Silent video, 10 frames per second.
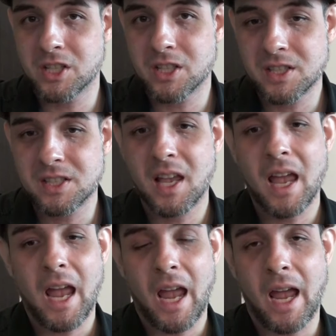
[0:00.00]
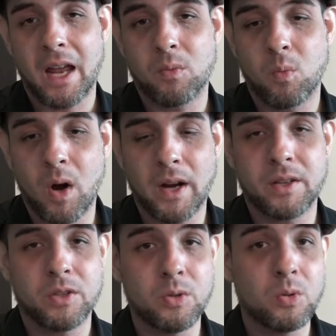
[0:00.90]
is and what
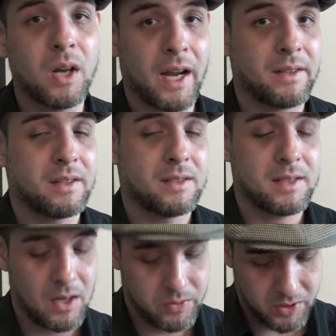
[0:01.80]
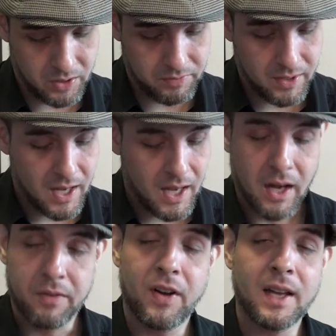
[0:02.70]
you like the sound of.
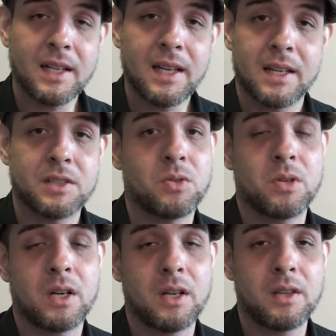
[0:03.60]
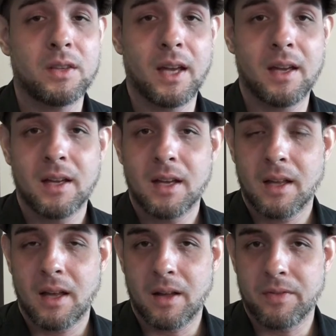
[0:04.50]
Finally, as you heard there,
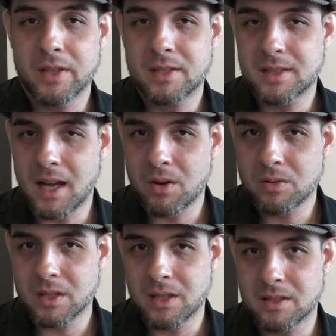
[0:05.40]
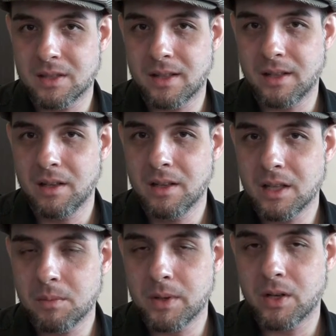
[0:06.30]
the sound is a
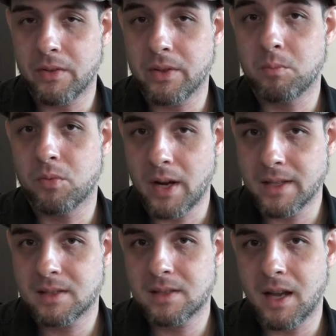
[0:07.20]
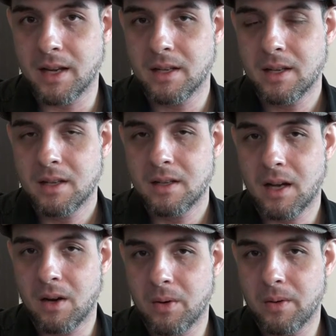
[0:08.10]
little bit on the bright side.
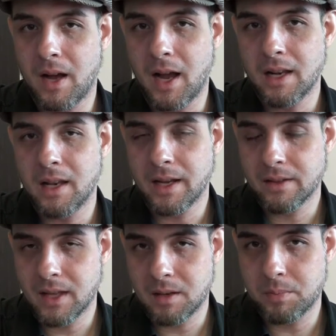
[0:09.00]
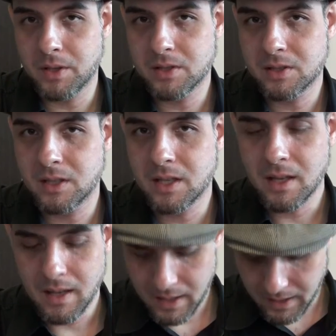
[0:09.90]
Now, I like that
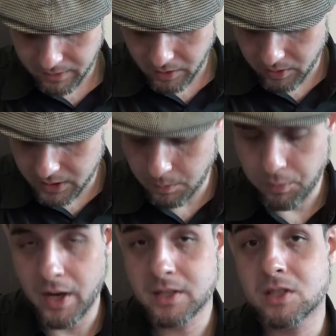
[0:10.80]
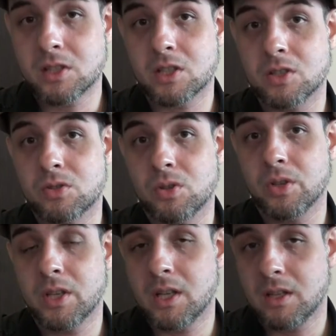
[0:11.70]
personally. There is a presence control
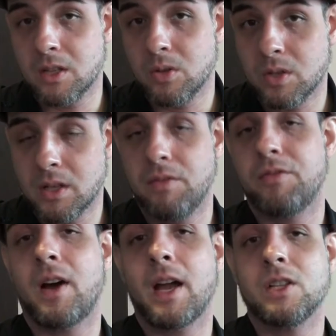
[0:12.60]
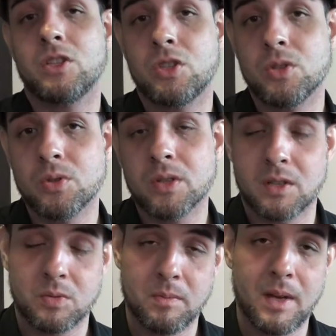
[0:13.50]
here that you can fine tune,
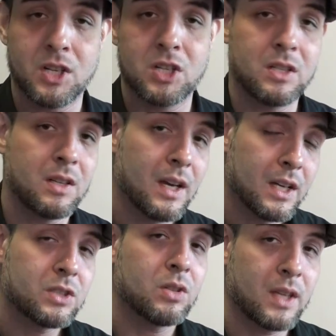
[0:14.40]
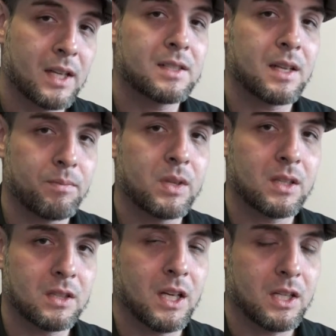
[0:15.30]
as we mentioned, so that's
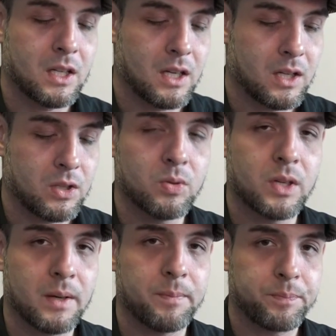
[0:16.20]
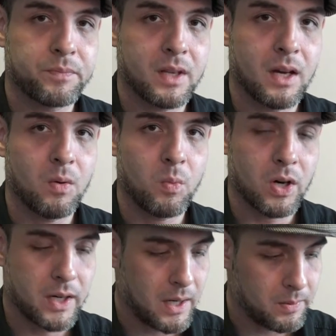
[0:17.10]
something that you can
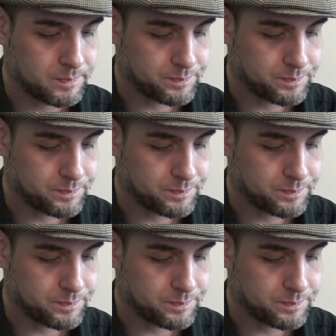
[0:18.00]
work out.